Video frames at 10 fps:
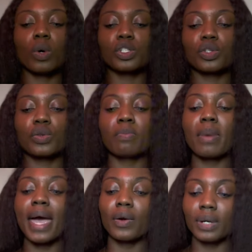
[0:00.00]
want you to
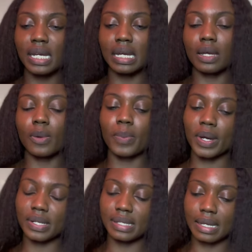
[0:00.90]
marry a
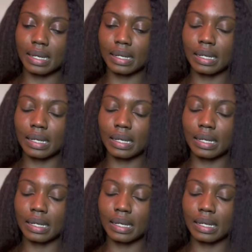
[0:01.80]
person.